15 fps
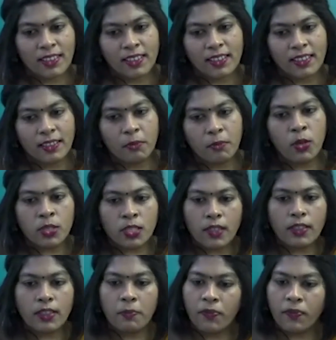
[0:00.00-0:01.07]
Most of
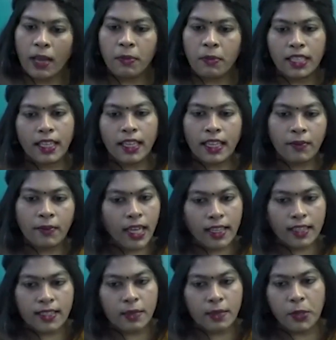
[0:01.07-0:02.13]
the family, they never
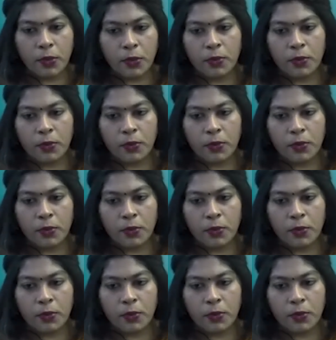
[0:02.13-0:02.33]
accept you.